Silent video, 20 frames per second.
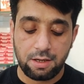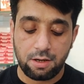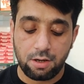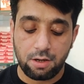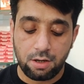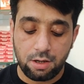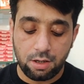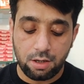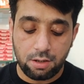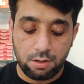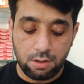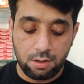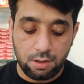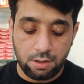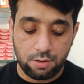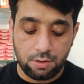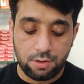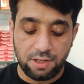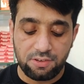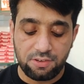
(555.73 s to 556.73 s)
or
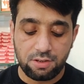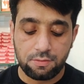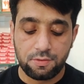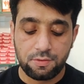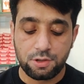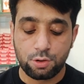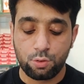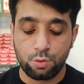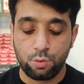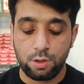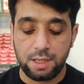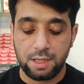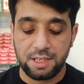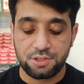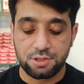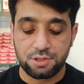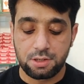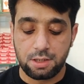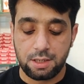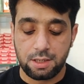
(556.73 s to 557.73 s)
dressing with
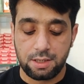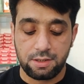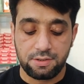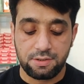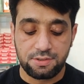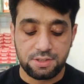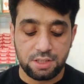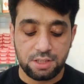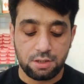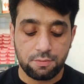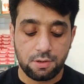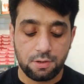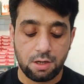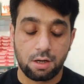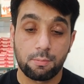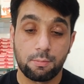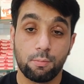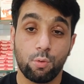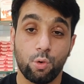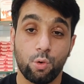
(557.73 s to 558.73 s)
collagen and silver
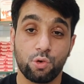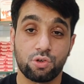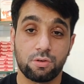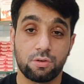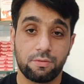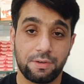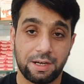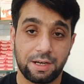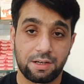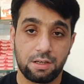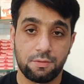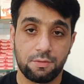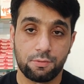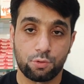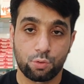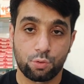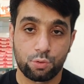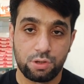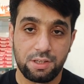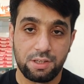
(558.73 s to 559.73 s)
are most effective.
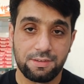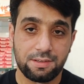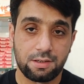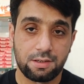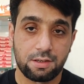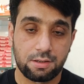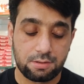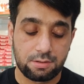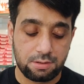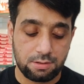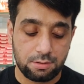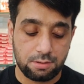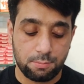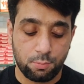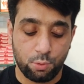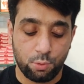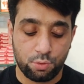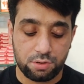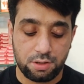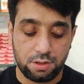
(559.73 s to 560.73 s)
So these are
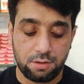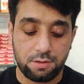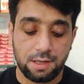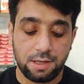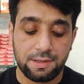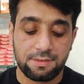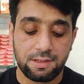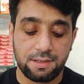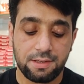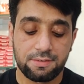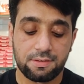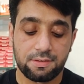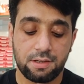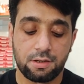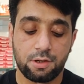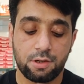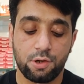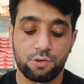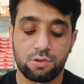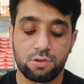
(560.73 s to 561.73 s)
both the dressings
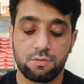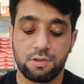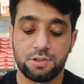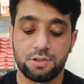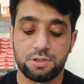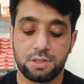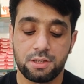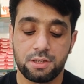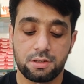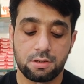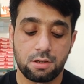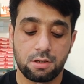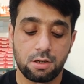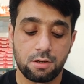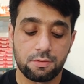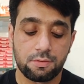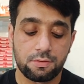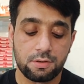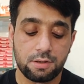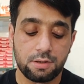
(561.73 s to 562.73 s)
and causative agent
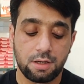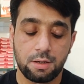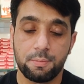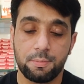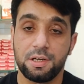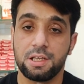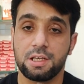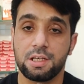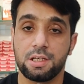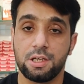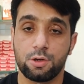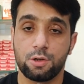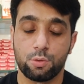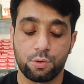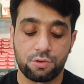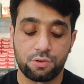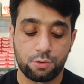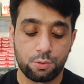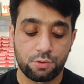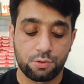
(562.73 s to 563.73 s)
of diabetic
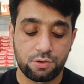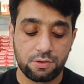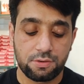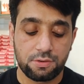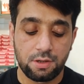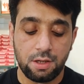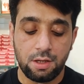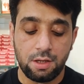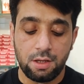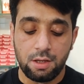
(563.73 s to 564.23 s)
ketoacidosis.